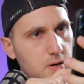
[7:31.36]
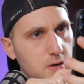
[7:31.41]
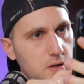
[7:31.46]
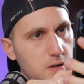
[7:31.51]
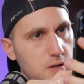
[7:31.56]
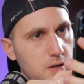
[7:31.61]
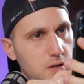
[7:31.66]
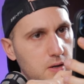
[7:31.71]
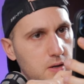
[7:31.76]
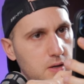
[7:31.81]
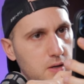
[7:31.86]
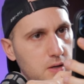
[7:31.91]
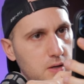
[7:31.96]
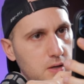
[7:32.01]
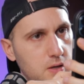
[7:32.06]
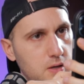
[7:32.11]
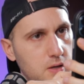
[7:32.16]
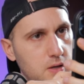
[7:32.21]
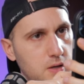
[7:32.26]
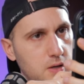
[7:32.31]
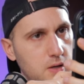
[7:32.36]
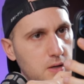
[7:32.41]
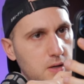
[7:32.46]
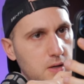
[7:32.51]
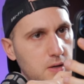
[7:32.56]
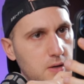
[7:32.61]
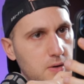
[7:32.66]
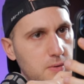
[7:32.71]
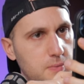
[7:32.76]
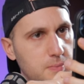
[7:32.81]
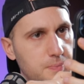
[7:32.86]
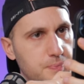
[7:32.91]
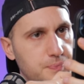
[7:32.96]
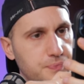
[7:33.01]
[no speech]